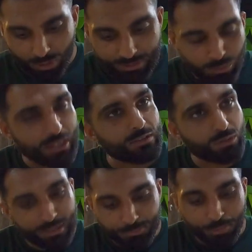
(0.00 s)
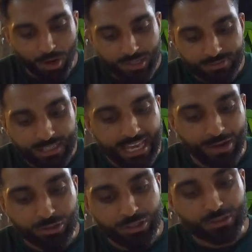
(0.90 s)
What part of the
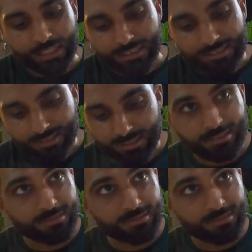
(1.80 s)
cow do you think this is?